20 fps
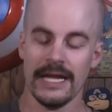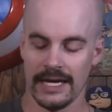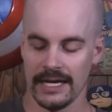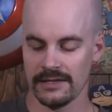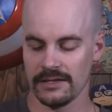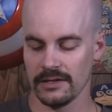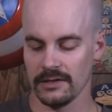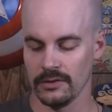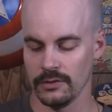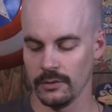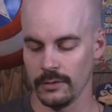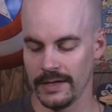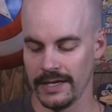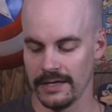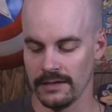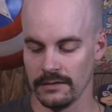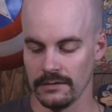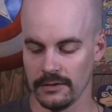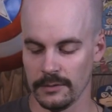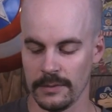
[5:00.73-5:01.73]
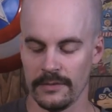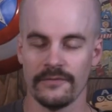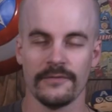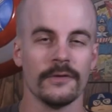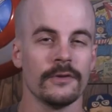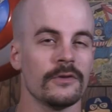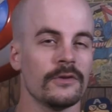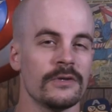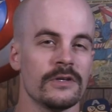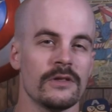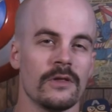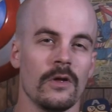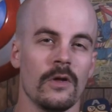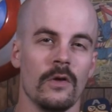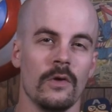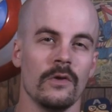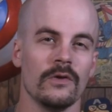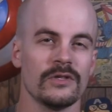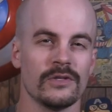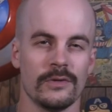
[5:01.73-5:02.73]
get the glue in a little bit further into the
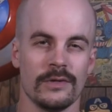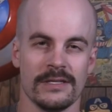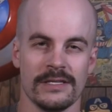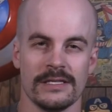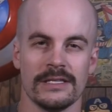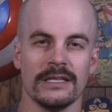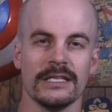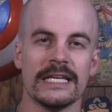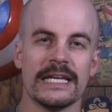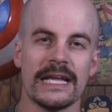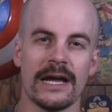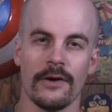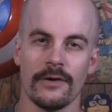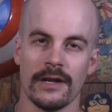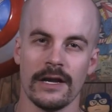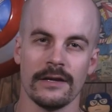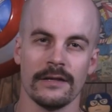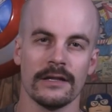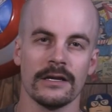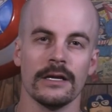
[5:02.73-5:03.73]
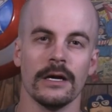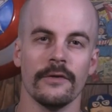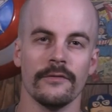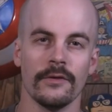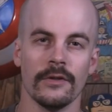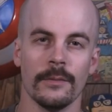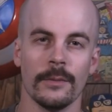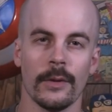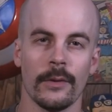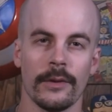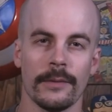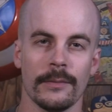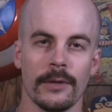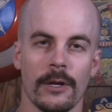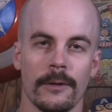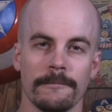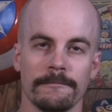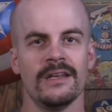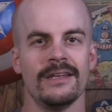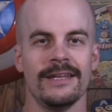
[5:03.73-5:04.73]
hole so it doesn't leak out onto the cover of the bowling
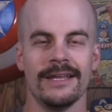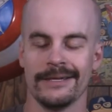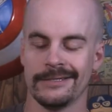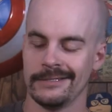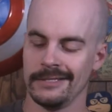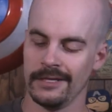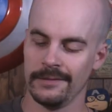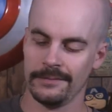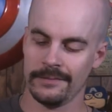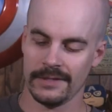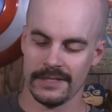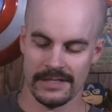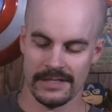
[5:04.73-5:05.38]
ball. Next up